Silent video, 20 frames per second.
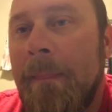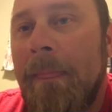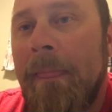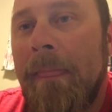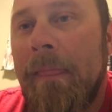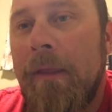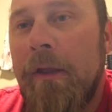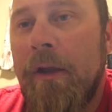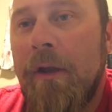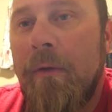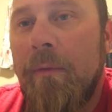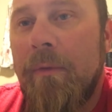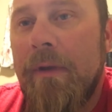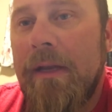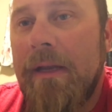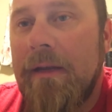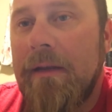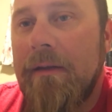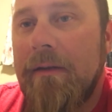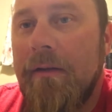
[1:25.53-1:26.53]
you know, we
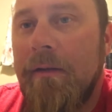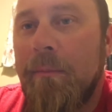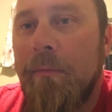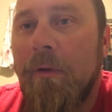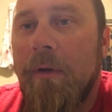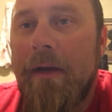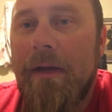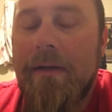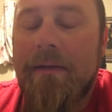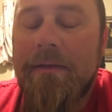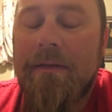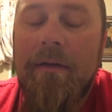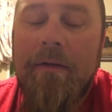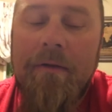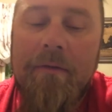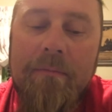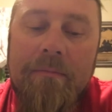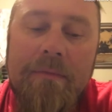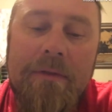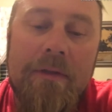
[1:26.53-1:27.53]
needed to upgrade his
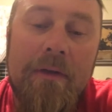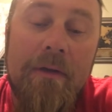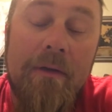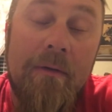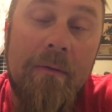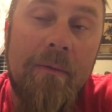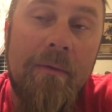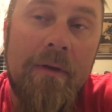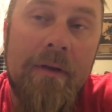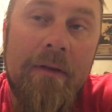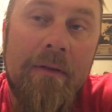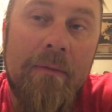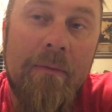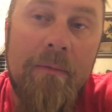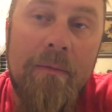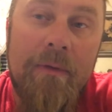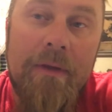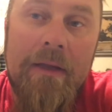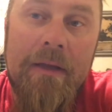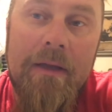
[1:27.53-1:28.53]
home. So
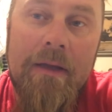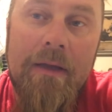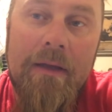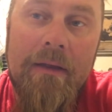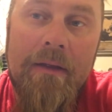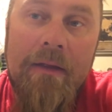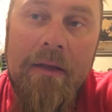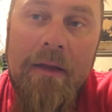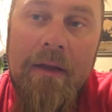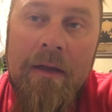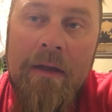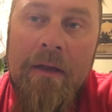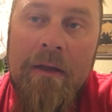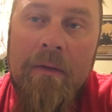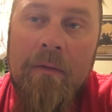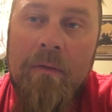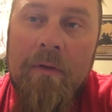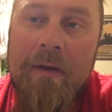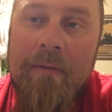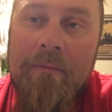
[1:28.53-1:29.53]
we
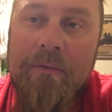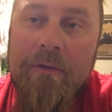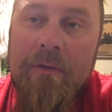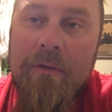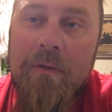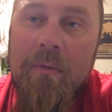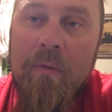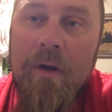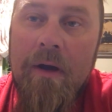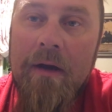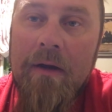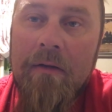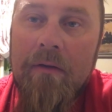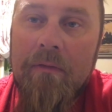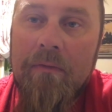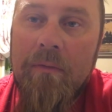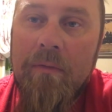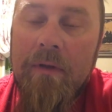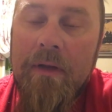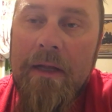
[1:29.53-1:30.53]
were able to acquire a
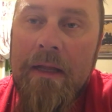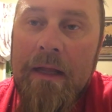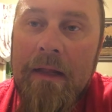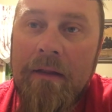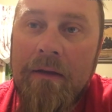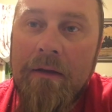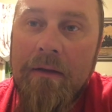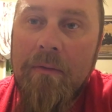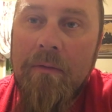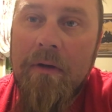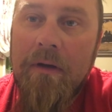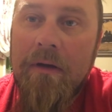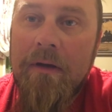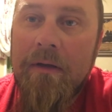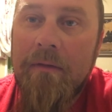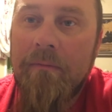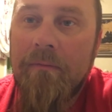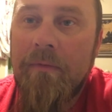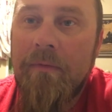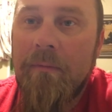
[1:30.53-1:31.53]
40-gallon
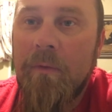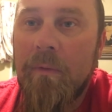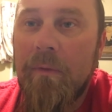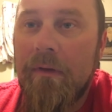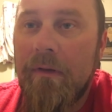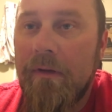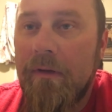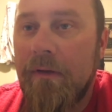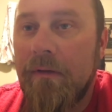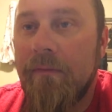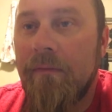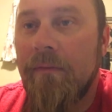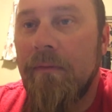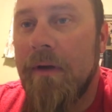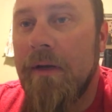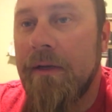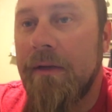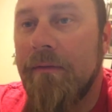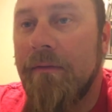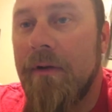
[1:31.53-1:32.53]
aquarium from a really good
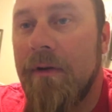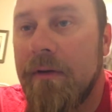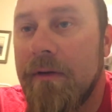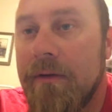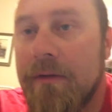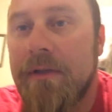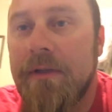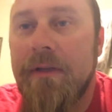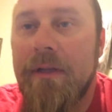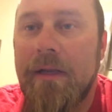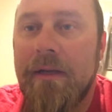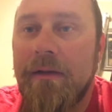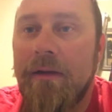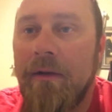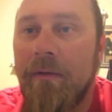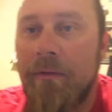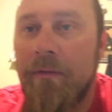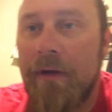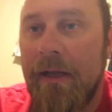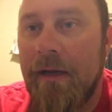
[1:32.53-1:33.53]
friend of ours that
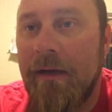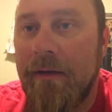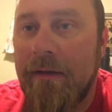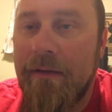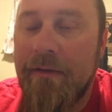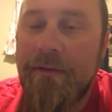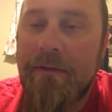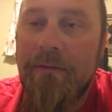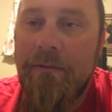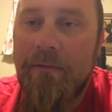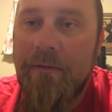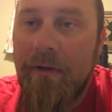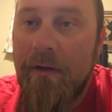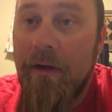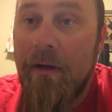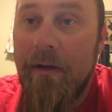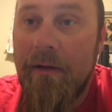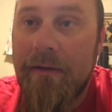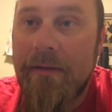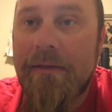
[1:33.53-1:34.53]
donated it to the
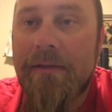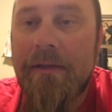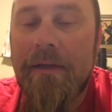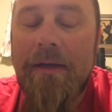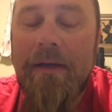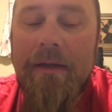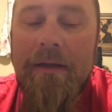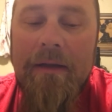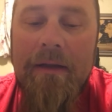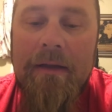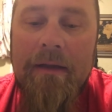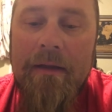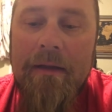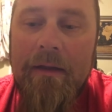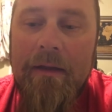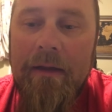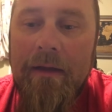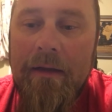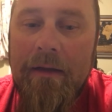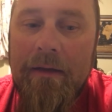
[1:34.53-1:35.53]
cause.
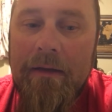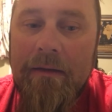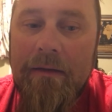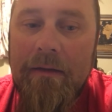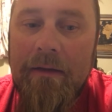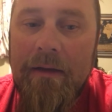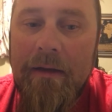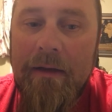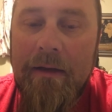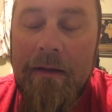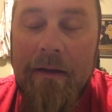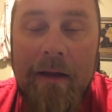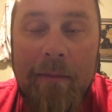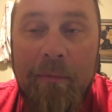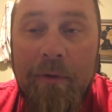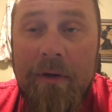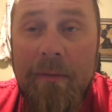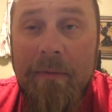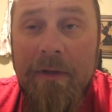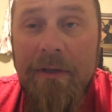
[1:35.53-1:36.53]
And I
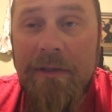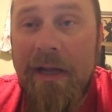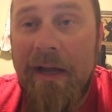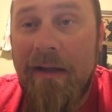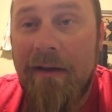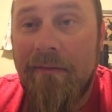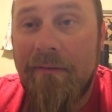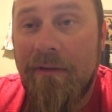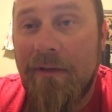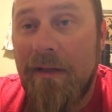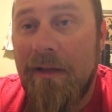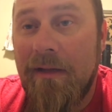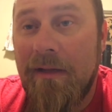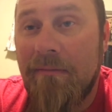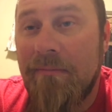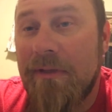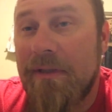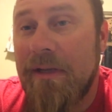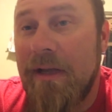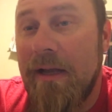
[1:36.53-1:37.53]
pretty much had
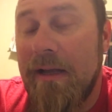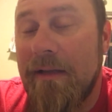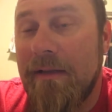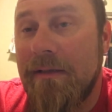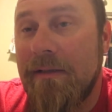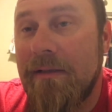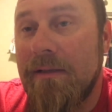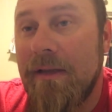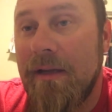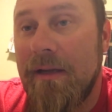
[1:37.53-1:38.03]
everything besides